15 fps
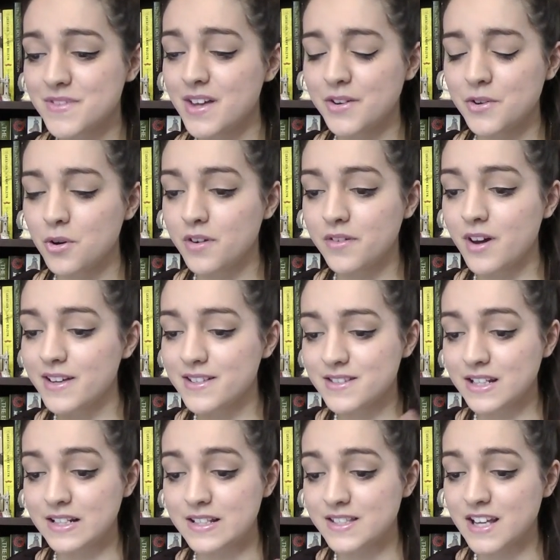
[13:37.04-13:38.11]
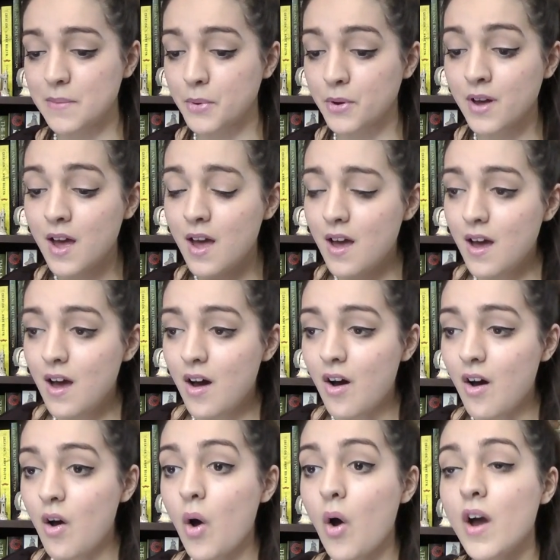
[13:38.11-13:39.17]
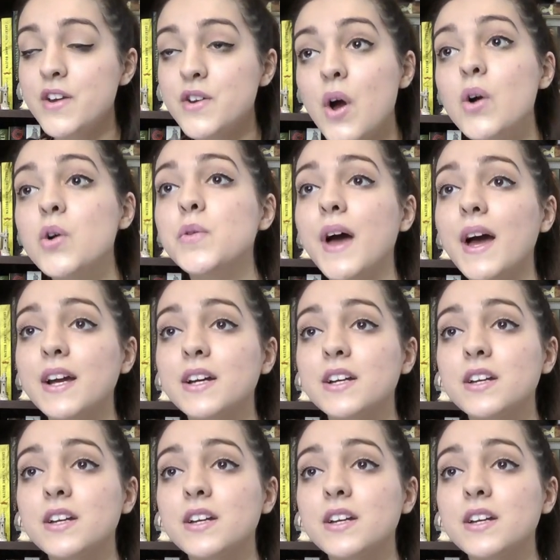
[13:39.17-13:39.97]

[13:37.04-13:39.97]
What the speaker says: not a nice thing to say, but I know that